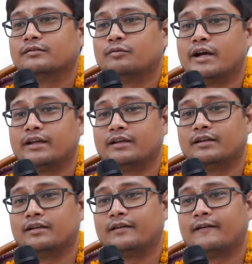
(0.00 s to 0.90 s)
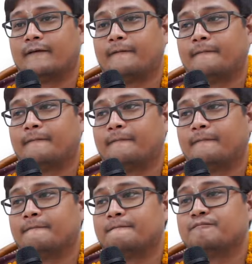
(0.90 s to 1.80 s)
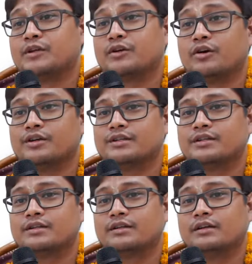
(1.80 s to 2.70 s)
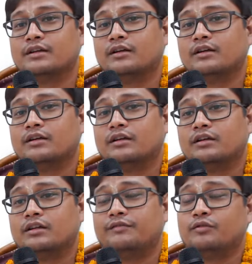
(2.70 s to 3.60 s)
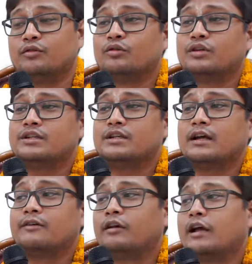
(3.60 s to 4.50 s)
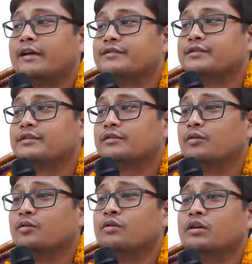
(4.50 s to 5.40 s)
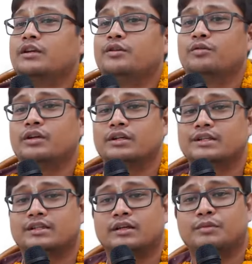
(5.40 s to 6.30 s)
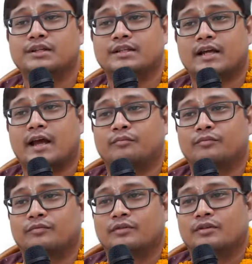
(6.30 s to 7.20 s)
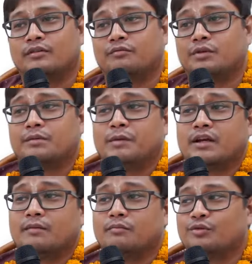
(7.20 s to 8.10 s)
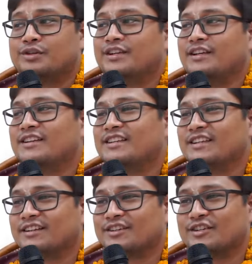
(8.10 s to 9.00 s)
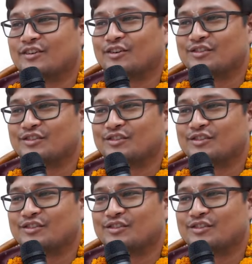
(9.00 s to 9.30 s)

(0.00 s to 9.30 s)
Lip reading: Why? Because if you notice in our lives, only during disturbance time will become more serious in Krishna.